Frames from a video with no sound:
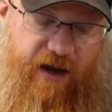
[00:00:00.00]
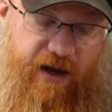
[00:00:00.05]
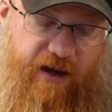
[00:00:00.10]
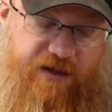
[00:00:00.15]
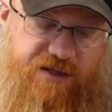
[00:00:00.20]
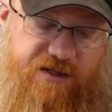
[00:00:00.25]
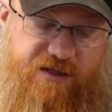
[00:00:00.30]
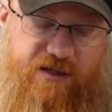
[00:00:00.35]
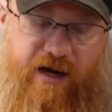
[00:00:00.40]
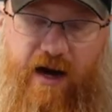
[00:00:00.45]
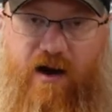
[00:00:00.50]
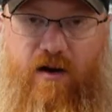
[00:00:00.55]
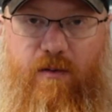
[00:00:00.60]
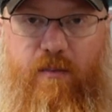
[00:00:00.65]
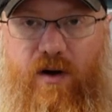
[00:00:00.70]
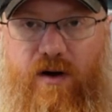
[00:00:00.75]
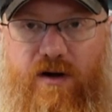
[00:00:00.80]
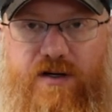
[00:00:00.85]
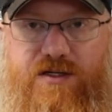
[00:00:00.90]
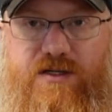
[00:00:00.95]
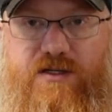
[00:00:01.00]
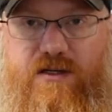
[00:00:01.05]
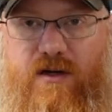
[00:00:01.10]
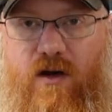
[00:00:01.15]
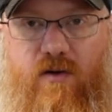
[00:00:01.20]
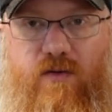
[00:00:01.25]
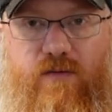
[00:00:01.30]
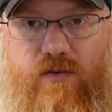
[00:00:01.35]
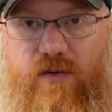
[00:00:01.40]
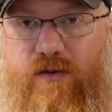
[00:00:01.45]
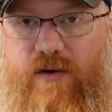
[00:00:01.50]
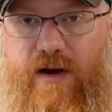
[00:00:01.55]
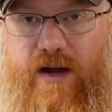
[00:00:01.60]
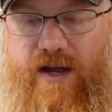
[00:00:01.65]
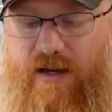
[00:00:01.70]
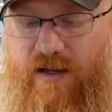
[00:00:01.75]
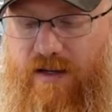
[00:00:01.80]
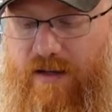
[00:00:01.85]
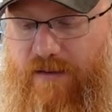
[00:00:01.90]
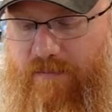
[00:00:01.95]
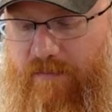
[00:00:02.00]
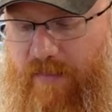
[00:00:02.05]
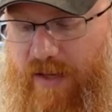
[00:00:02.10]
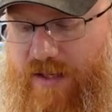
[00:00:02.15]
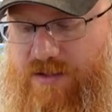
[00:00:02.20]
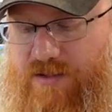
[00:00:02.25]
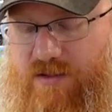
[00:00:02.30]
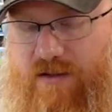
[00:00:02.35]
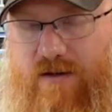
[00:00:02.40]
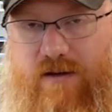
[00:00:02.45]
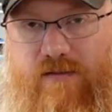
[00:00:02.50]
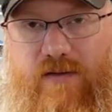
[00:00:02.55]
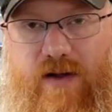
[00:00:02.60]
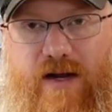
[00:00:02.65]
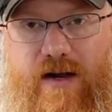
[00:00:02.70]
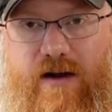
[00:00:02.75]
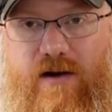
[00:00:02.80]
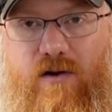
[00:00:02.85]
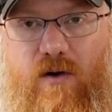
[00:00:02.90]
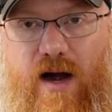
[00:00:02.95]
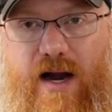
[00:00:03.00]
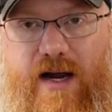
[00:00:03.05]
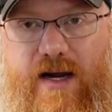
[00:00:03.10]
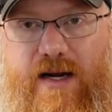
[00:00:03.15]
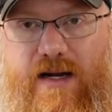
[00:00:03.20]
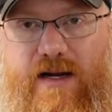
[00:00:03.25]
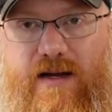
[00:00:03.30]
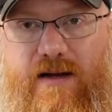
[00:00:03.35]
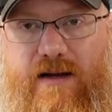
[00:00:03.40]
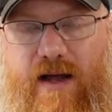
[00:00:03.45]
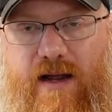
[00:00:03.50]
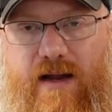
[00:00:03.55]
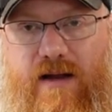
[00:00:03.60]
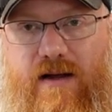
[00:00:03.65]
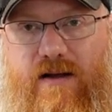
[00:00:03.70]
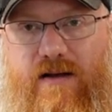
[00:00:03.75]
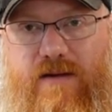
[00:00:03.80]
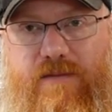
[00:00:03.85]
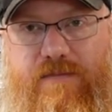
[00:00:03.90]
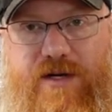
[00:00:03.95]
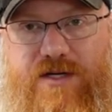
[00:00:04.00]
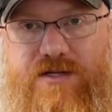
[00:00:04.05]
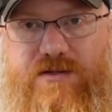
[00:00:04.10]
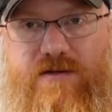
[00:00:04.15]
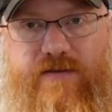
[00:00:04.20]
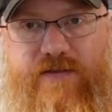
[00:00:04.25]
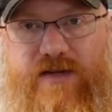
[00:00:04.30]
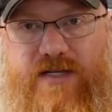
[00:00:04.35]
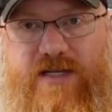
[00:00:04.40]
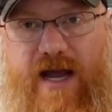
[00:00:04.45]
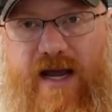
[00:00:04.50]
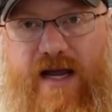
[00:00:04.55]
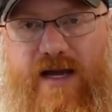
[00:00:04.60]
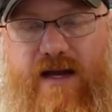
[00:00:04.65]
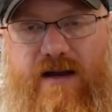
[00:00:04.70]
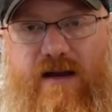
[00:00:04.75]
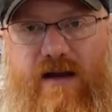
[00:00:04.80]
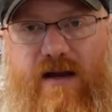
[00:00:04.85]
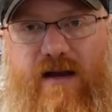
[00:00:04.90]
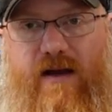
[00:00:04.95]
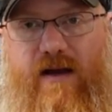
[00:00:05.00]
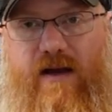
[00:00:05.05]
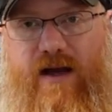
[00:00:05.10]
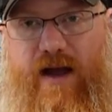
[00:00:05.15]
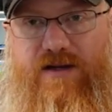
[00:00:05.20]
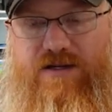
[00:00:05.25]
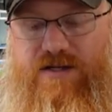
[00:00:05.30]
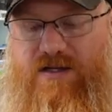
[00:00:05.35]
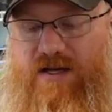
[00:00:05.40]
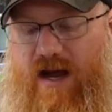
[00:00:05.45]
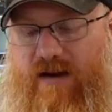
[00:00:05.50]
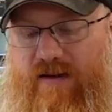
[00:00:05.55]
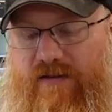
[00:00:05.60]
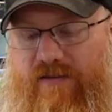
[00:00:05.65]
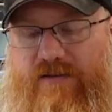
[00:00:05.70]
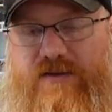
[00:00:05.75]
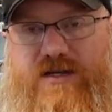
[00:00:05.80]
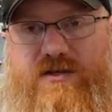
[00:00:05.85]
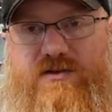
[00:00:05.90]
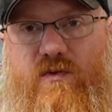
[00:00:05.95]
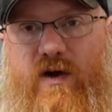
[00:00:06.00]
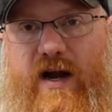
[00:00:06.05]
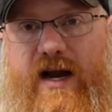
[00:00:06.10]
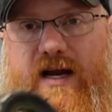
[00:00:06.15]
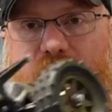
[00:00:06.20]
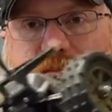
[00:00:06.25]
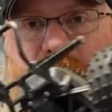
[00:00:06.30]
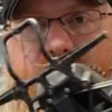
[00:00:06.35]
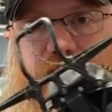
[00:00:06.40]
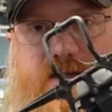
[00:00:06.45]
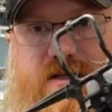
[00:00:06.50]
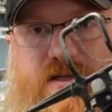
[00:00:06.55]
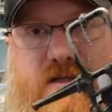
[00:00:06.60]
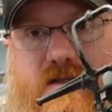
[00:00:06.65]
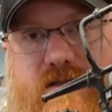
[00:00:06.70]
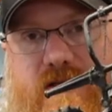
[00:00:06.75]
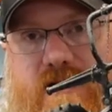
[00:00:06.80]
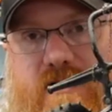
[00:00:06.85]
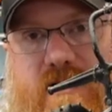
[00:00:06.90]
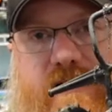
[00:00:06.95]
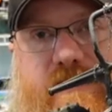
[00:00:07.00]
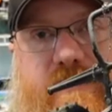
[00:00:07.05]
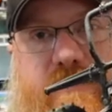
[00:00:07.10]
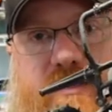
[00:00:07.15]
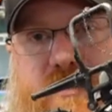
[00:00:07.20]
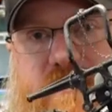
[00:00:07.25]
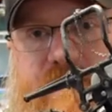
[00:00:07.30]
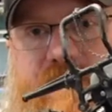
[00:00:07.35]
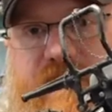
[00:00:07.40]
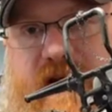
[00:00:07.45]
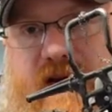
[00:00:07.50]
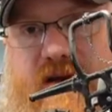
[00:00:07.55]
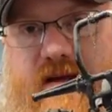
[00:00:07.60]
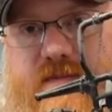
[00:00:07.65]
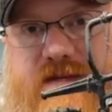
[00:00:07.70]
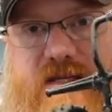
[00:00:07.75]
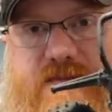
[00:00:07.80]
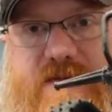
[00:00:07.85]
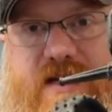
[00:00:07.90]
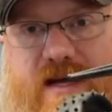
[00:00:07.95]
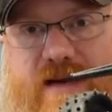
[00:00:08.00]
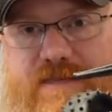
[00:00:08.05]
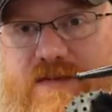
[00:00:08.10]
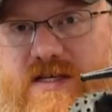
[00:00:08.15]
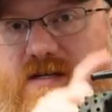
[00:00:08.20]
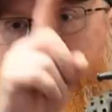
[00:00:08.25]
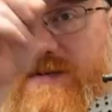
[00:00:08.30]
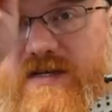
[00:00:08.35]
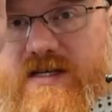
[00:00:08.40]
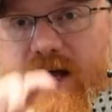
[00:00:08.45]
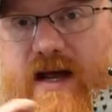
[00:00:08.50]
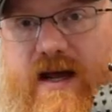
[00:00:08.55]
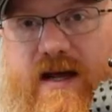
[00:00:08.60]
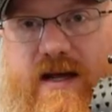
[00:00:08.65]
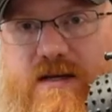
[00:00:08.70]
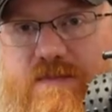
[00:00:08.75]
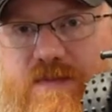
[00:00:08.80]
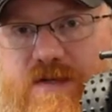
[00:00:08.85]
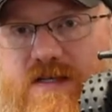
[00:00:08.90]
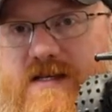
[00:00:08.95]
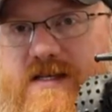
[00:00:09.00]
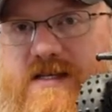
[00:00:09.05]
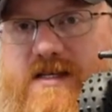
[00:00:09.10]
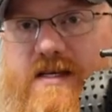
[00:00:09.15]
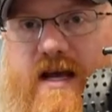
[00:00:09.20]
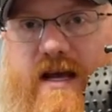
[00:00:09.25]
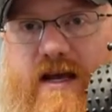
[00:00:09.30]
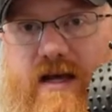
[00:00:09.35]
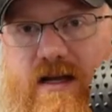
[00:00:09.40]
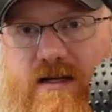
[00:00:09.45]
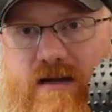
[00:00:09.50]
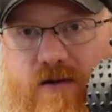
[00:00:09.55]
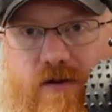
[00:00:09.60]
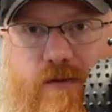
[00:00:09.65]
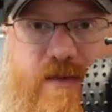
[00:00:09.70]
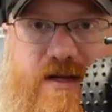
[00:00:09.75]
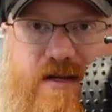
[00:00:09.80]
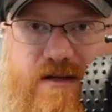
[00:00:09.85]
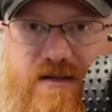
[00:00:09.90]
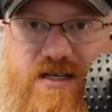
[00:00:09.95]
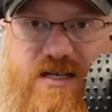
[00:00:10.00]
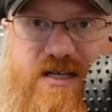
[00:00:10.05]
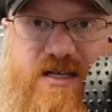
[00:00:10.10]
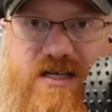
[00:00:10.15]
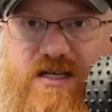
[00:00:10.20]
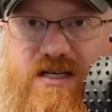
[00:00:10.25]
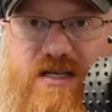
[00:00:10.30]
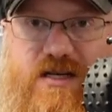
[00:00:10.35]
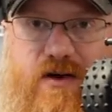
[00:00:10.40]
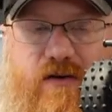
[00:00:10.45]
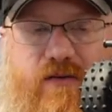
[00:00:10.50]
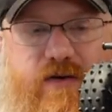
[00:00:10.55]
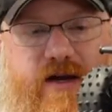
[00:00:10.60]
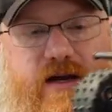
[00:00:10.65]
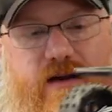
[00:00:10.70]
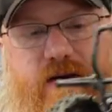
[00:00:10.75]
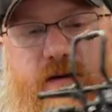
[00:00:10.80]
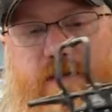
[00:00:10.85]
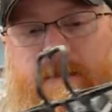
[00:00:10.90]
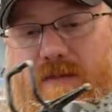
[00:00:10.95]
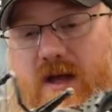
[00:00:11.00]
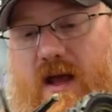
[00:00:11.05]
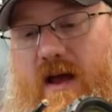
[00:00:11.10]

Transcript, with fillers: I just airbrushed over a mixture of like a gray and a mixture of a tan, and just kind of just randomly just, you know, just and a little bit over here,